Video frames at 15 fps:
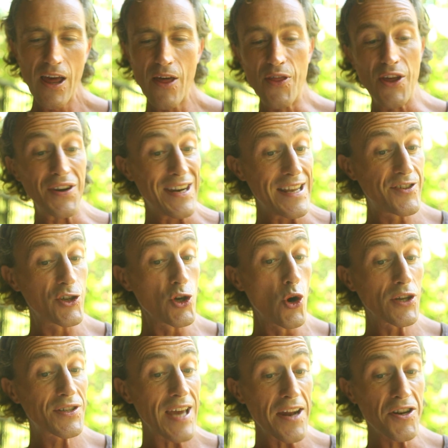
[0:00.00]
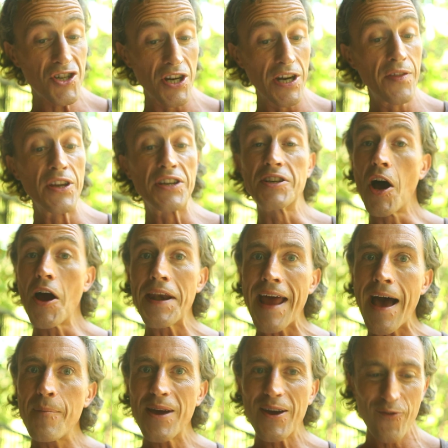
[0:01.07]
that needs your attention in the
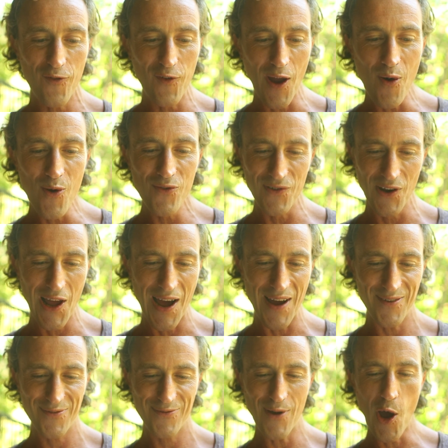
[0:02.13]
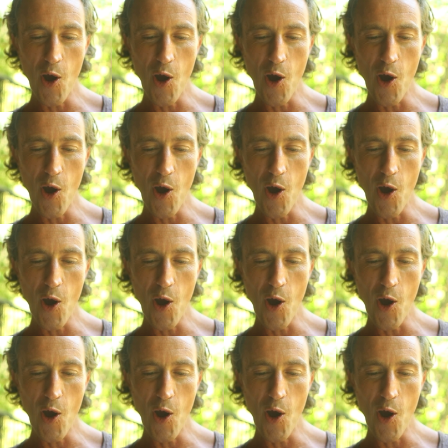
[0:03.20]
dynamic flow of life.